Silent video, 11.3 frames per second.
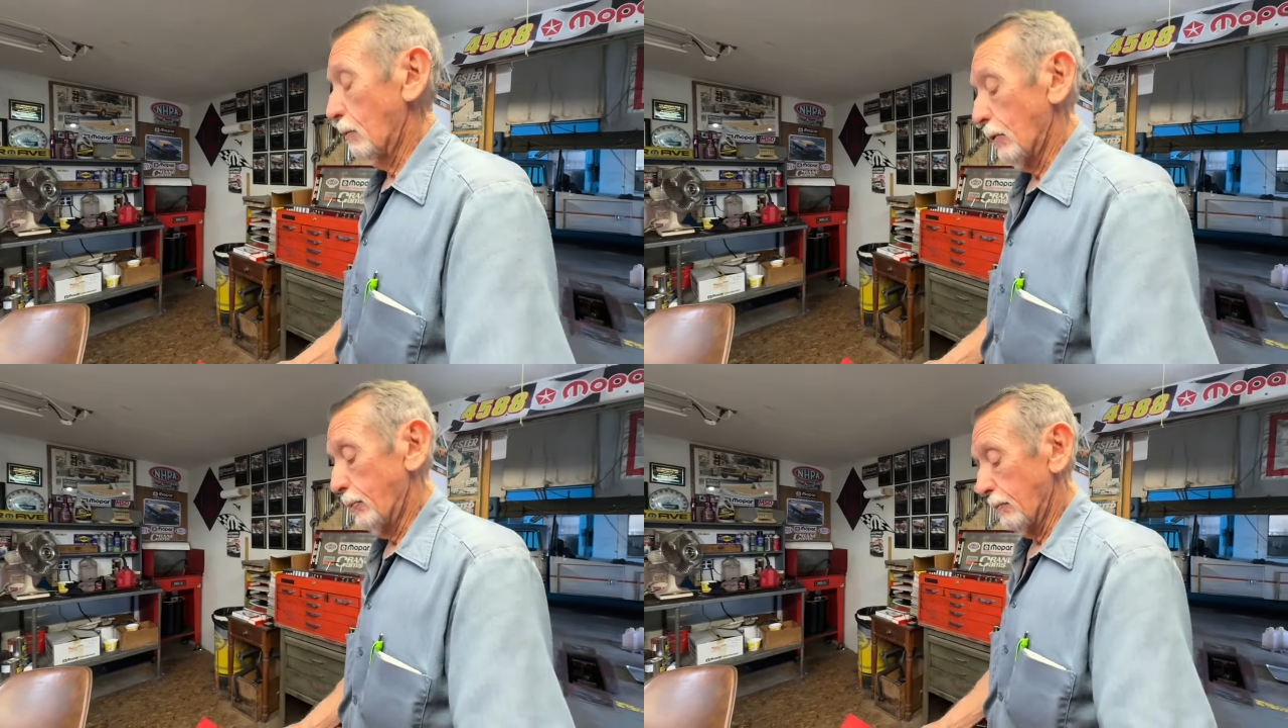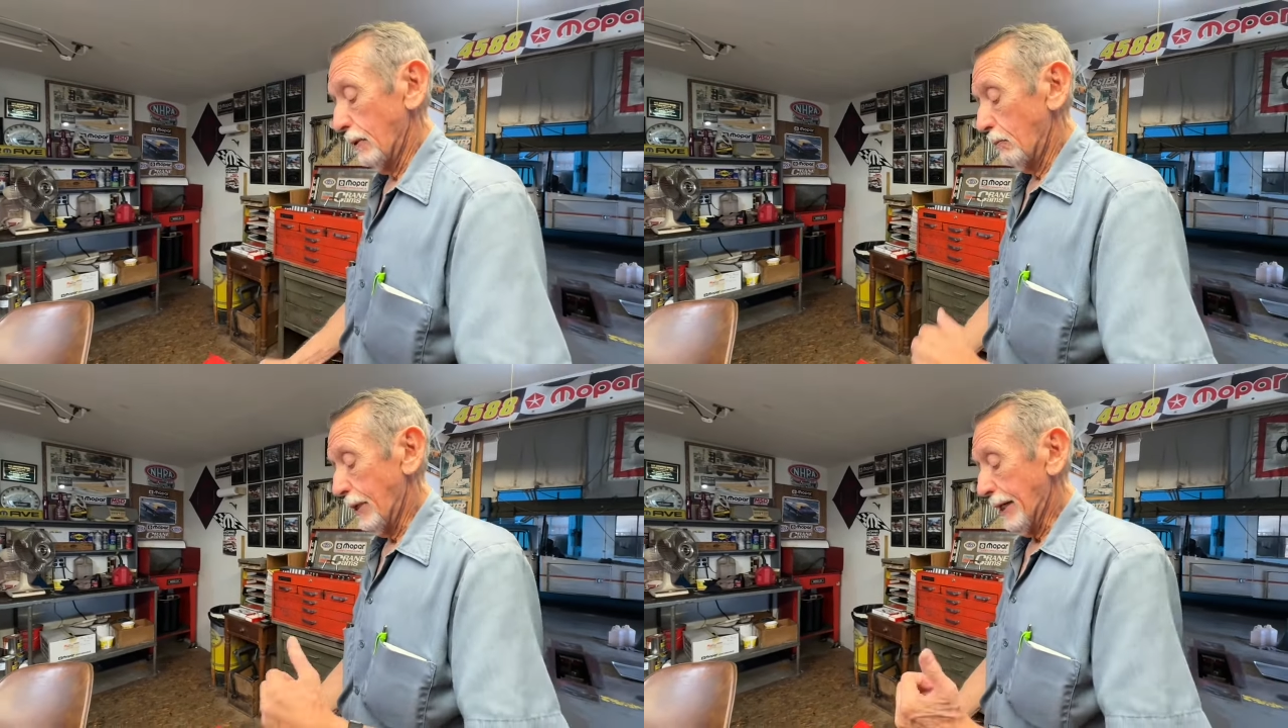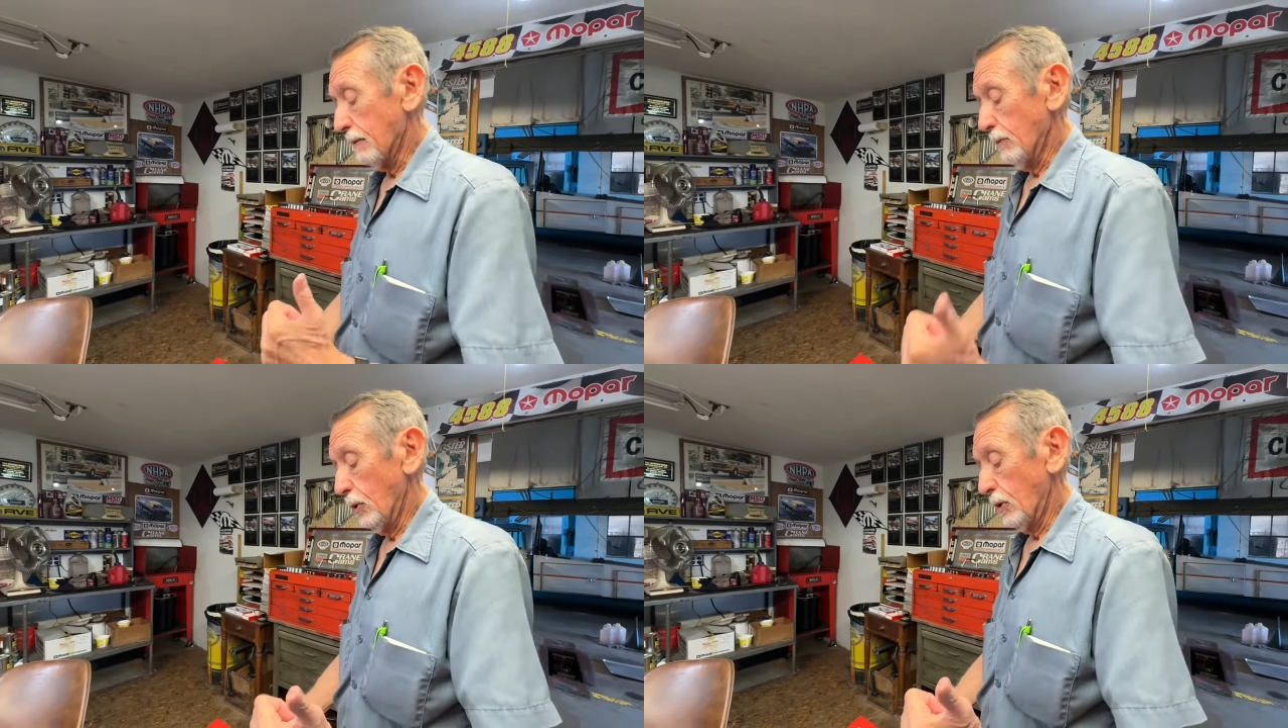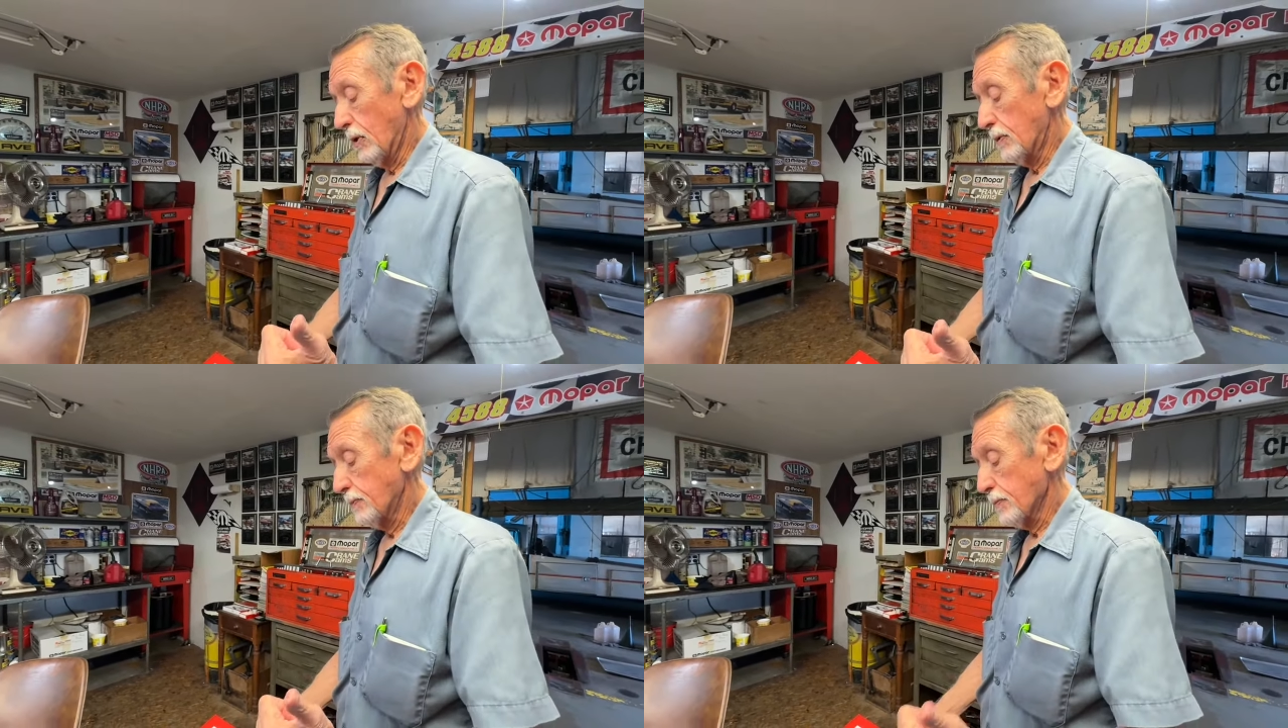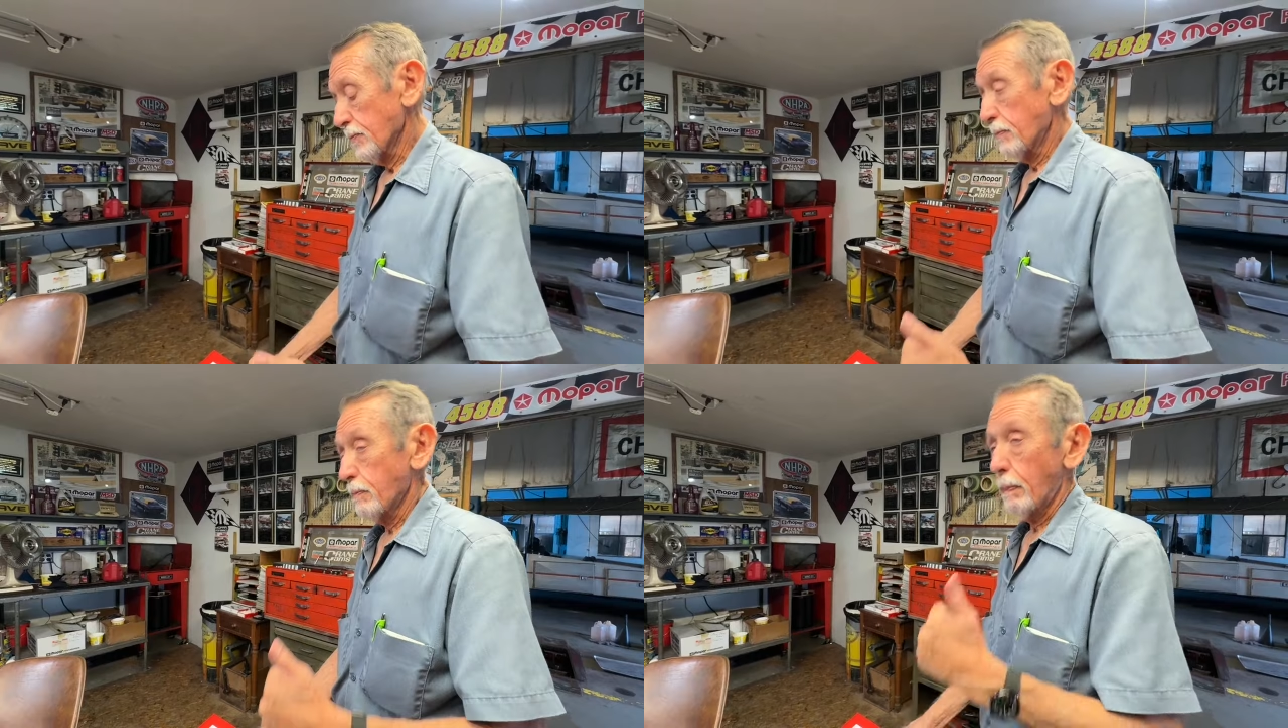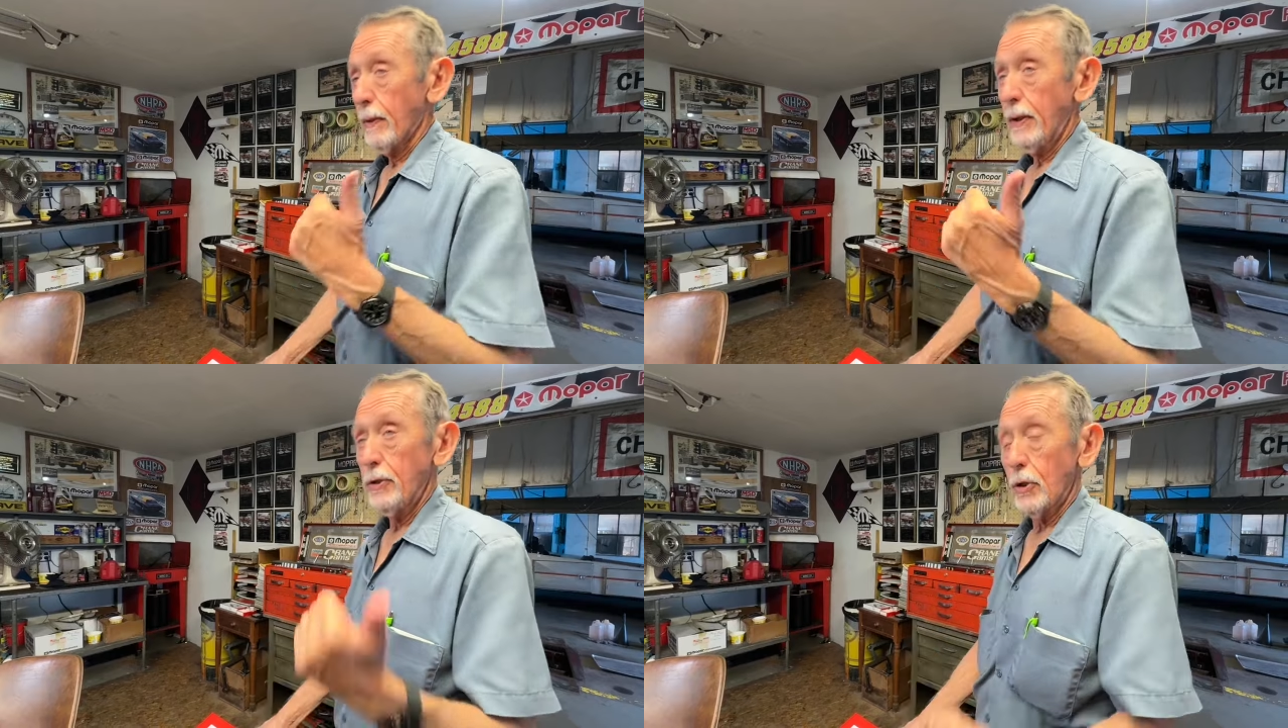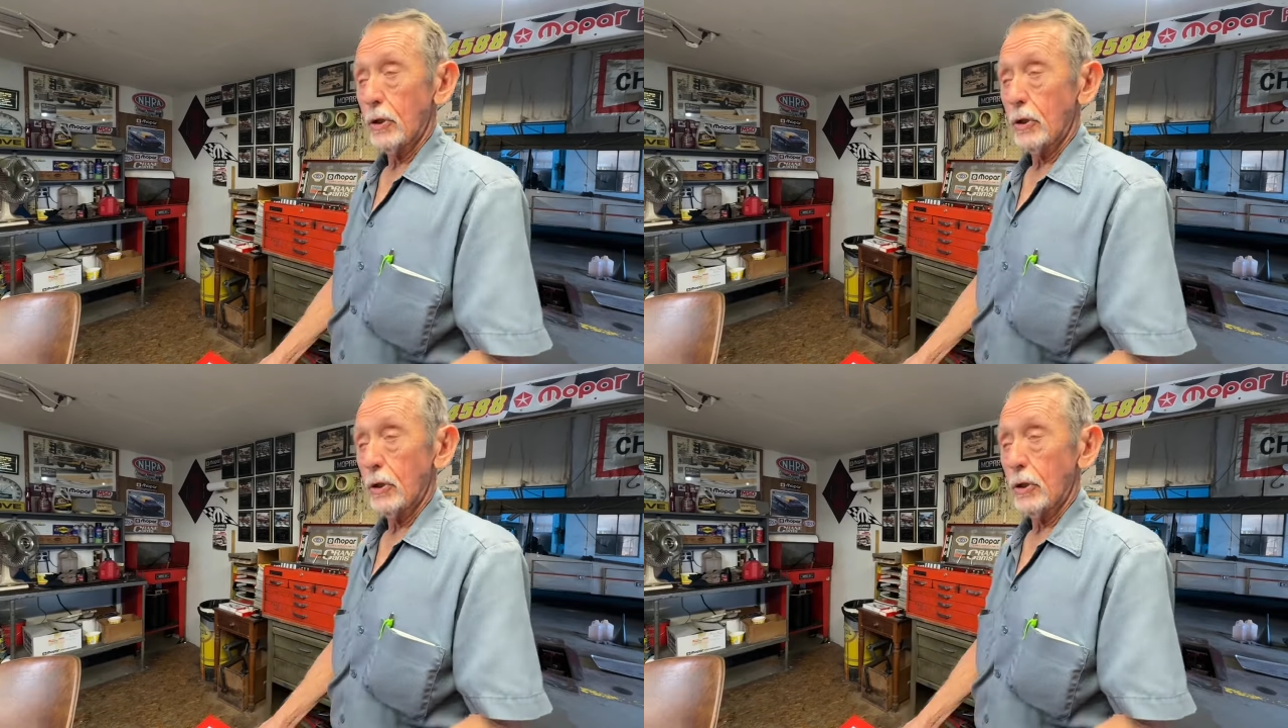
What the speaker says: we put my bracket motor in your